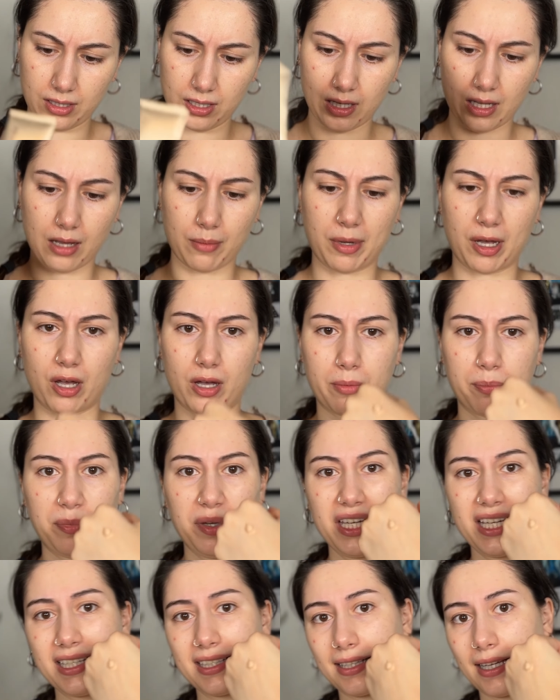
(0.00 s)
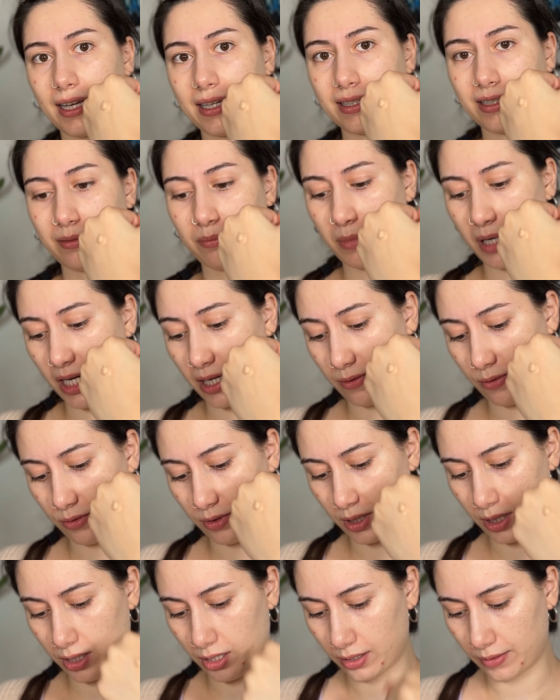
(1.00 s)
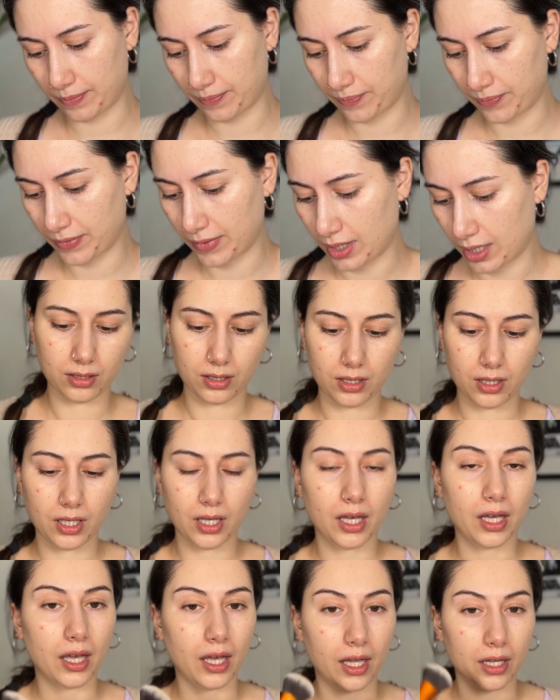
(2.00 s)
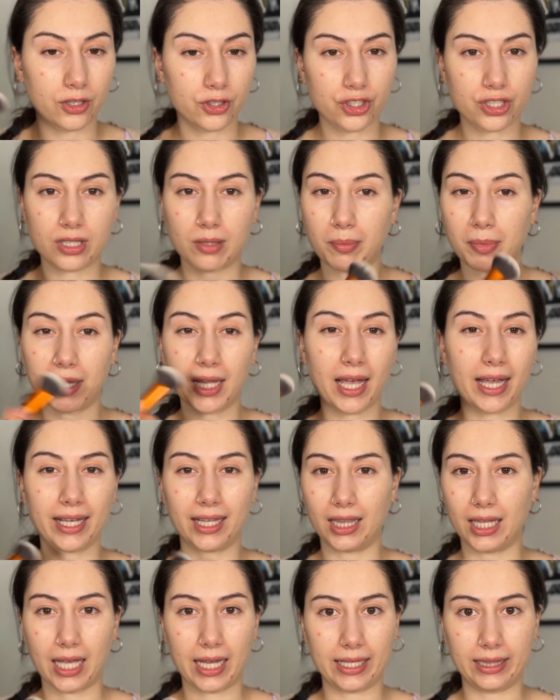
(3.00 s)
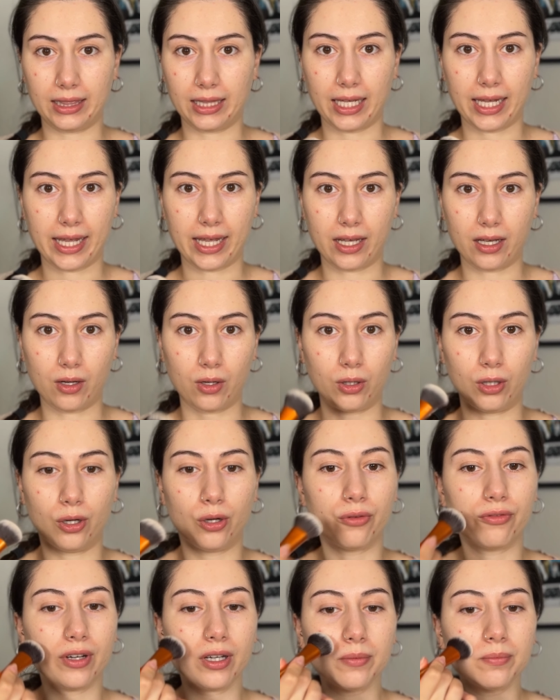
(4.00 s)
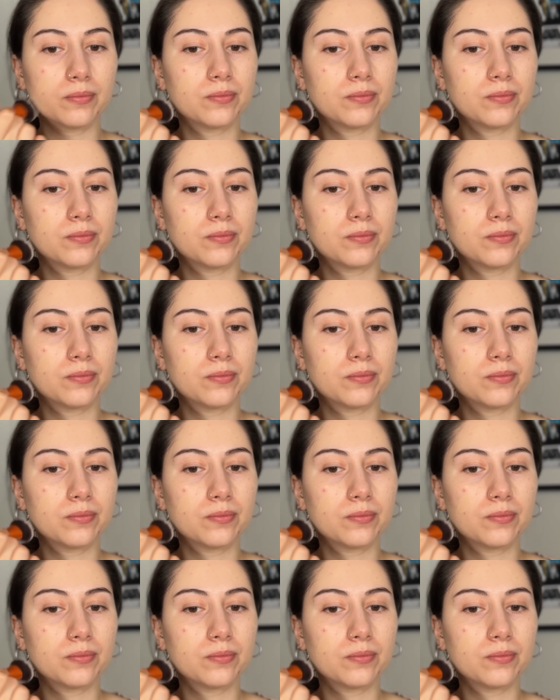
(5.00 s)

about a pea-sized amount, and just apply a light layer all over.